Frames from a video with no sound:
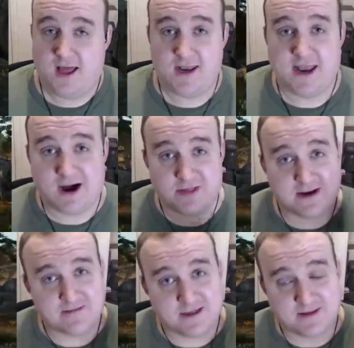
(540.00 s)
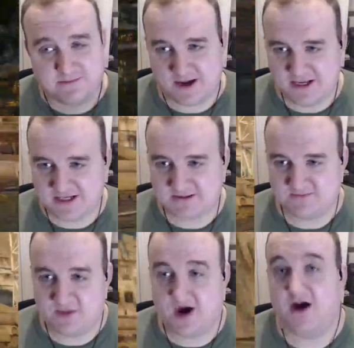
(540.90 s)
Now that I'm at the base,
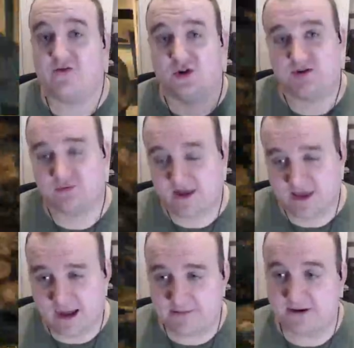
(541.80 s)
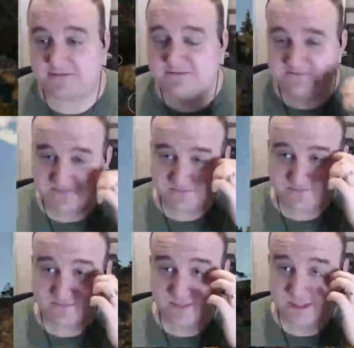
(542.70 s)
I've got to recap it.
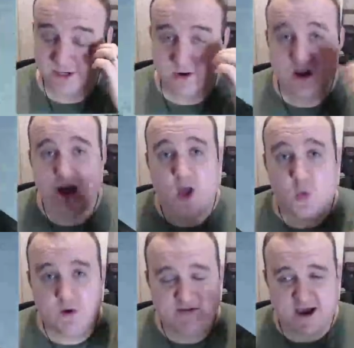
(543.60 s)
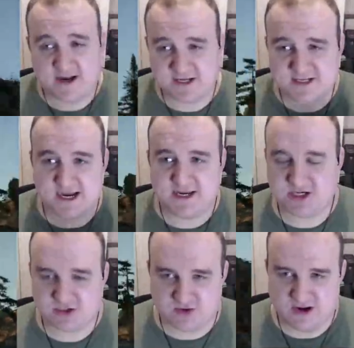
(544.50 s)
So we've had a steady
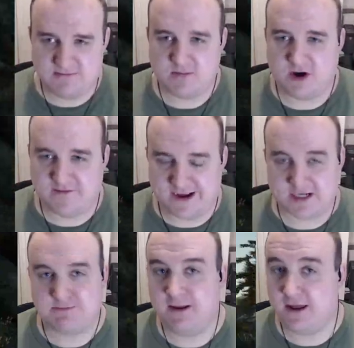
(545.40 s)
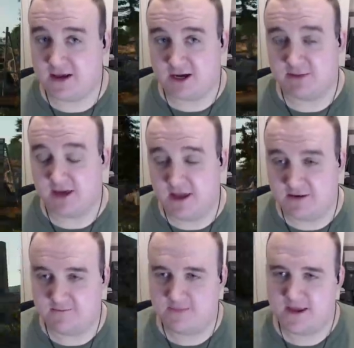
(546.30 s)
stream of XP coming in.
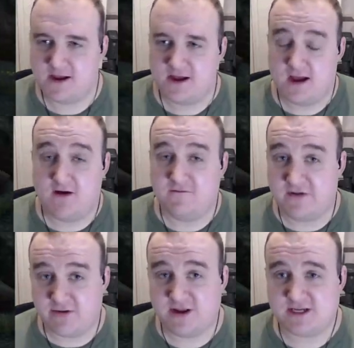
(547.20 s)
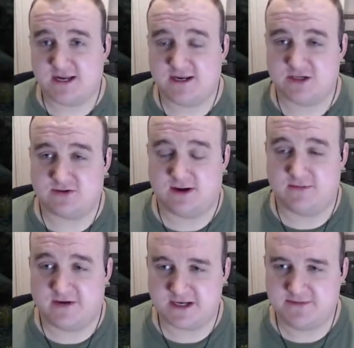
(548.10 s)
A very steady stream
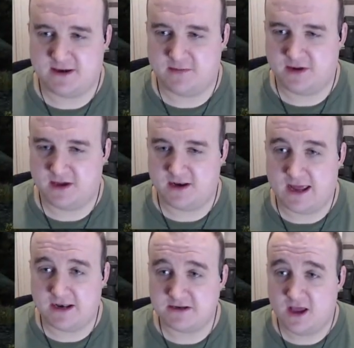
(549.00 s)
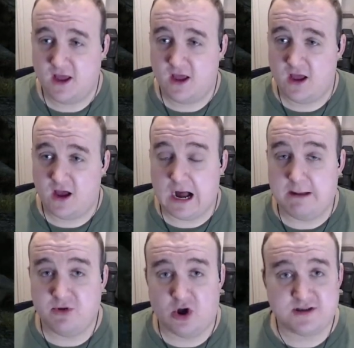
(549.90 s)
of XP coming in, and
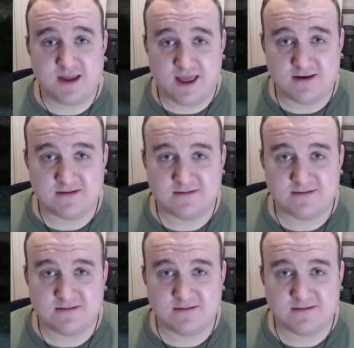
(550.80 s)
I'm not dead.